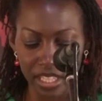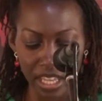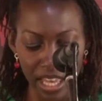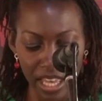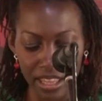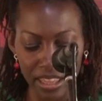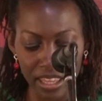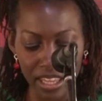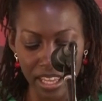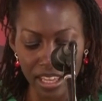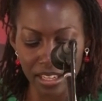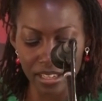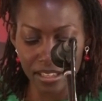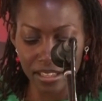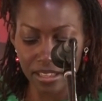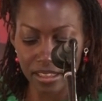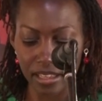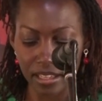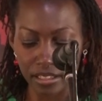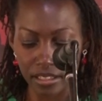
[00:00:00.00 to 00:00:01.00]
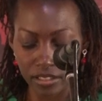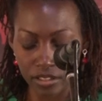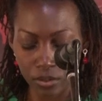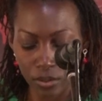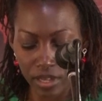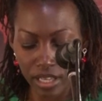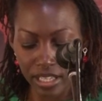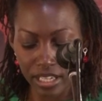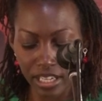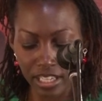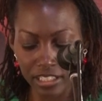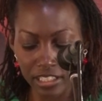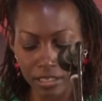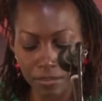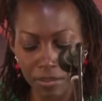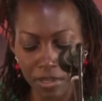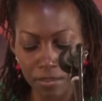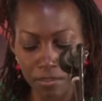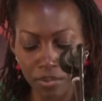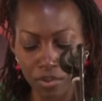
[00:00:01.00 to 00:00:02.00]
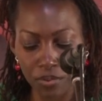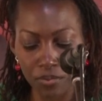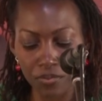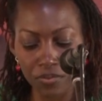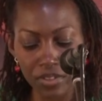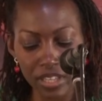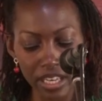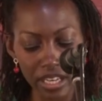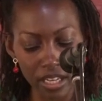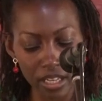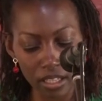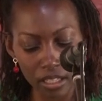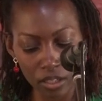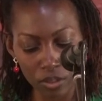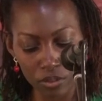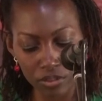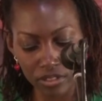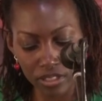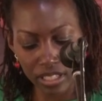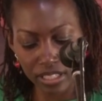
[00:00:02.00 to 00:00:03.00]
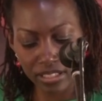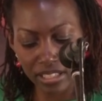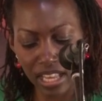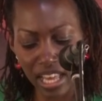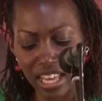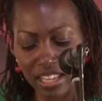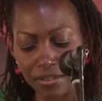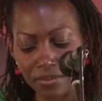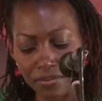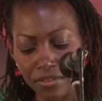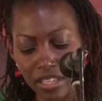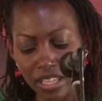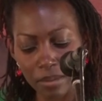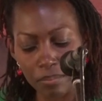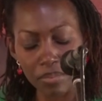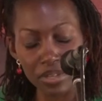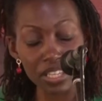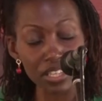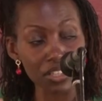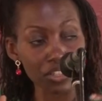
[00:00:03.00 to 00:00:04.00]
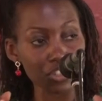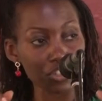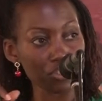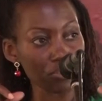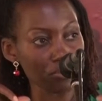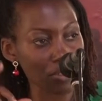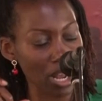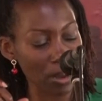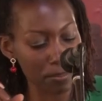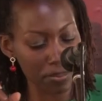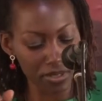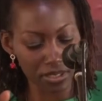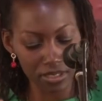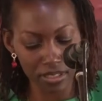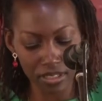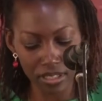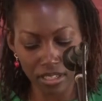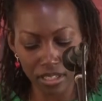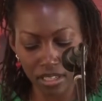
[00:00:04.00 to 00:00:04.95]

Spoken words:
And then the disorganized people fear closeness and fear being trapped